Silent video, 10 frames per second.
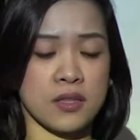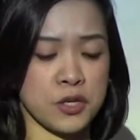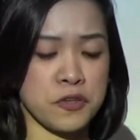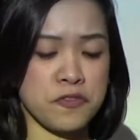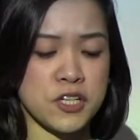The
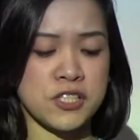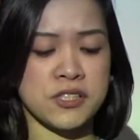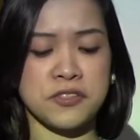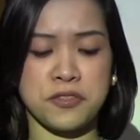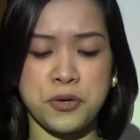
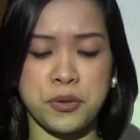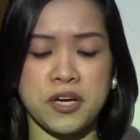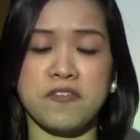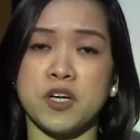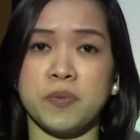convergence theory
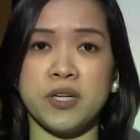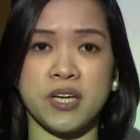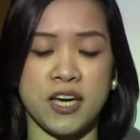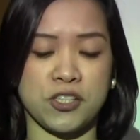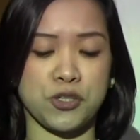of
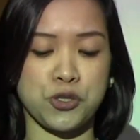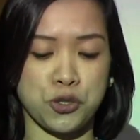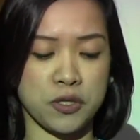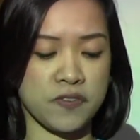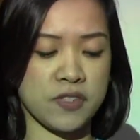communication
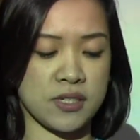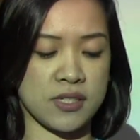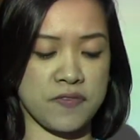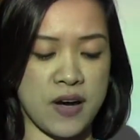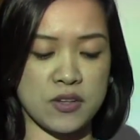serves as
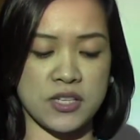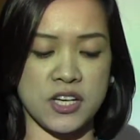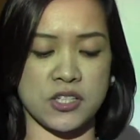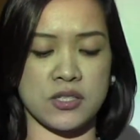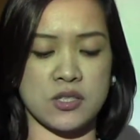the
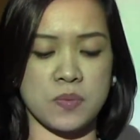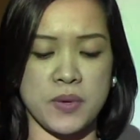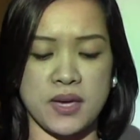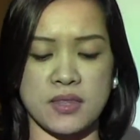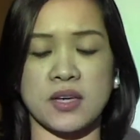foundation to
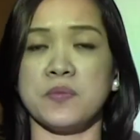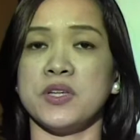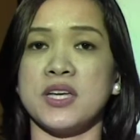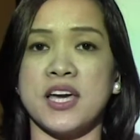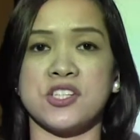make the
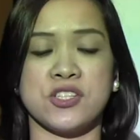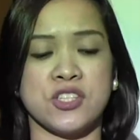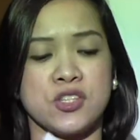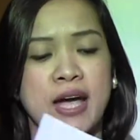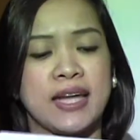communication
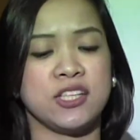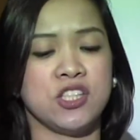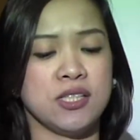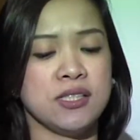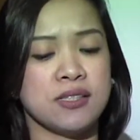
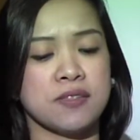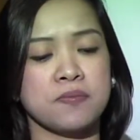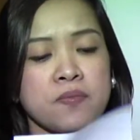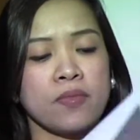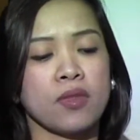strategies
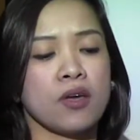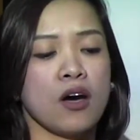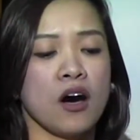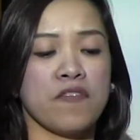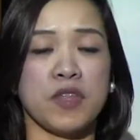
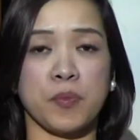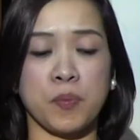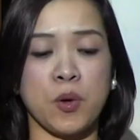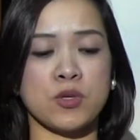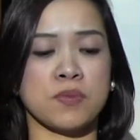of the
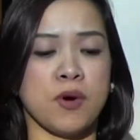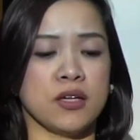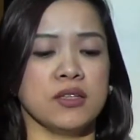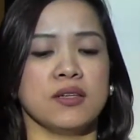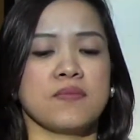proposed
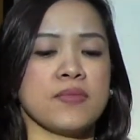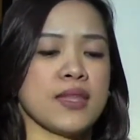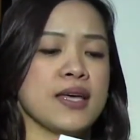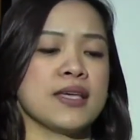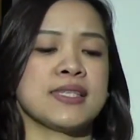model
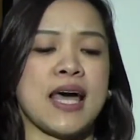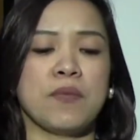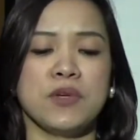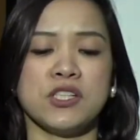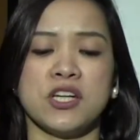
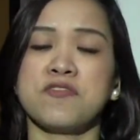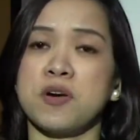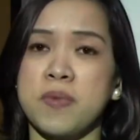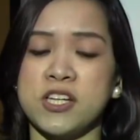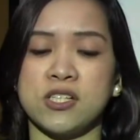establish
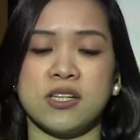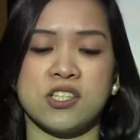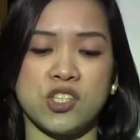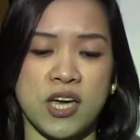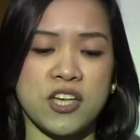information
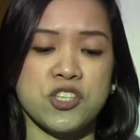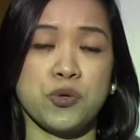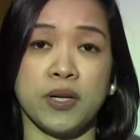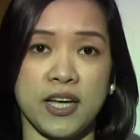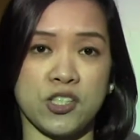exchange
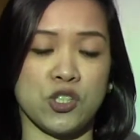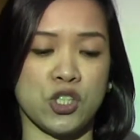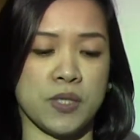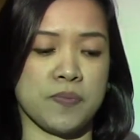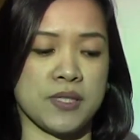
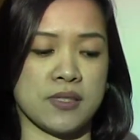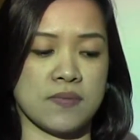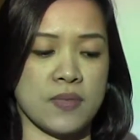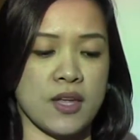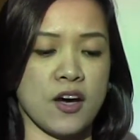relationships.
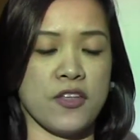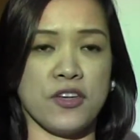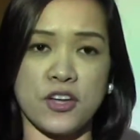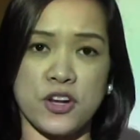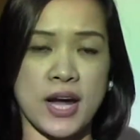On
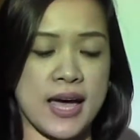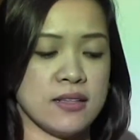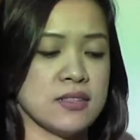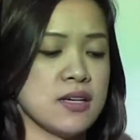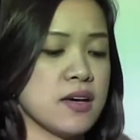the other
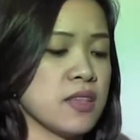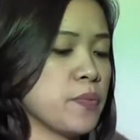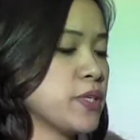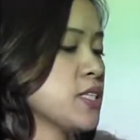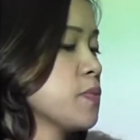hand, the
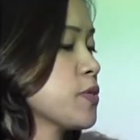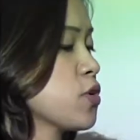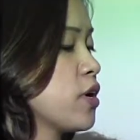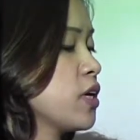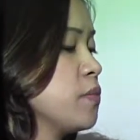
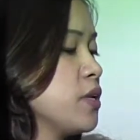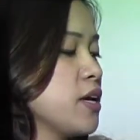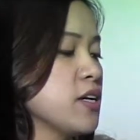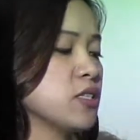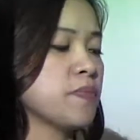participatory
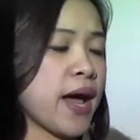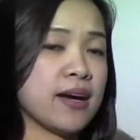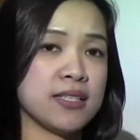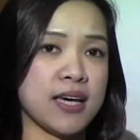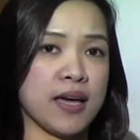communication
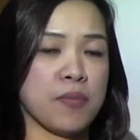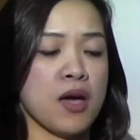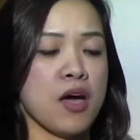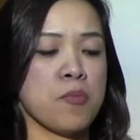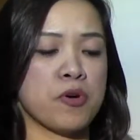paradigm
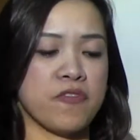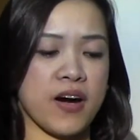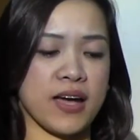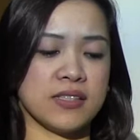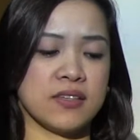
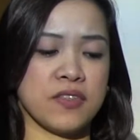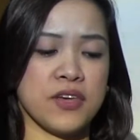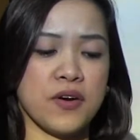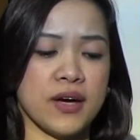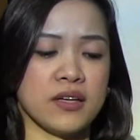provides the
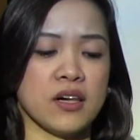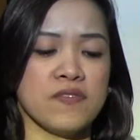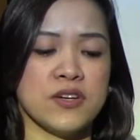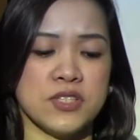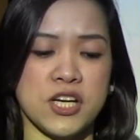theoretical
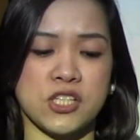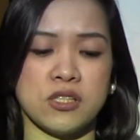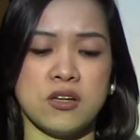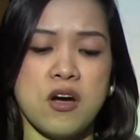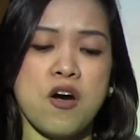
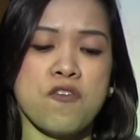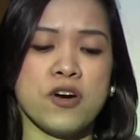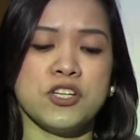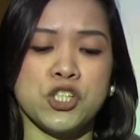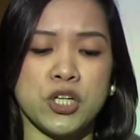foundation for
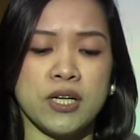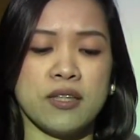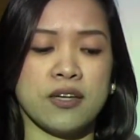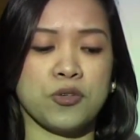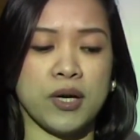
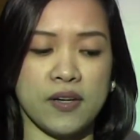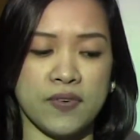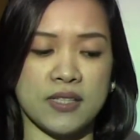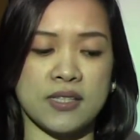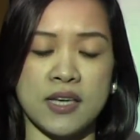ensuring that
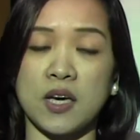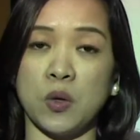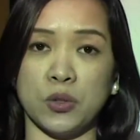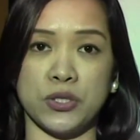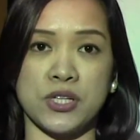relevant
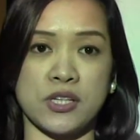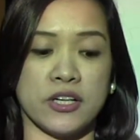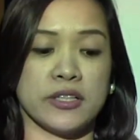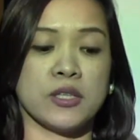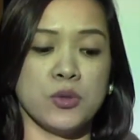stakeholders are
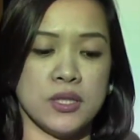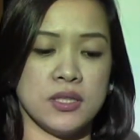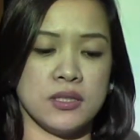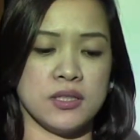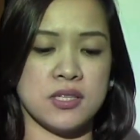included
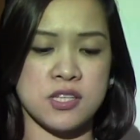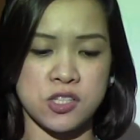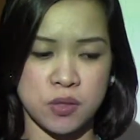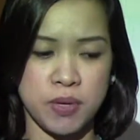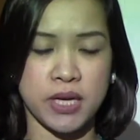in the
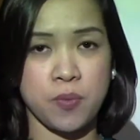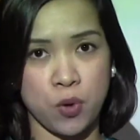decision-making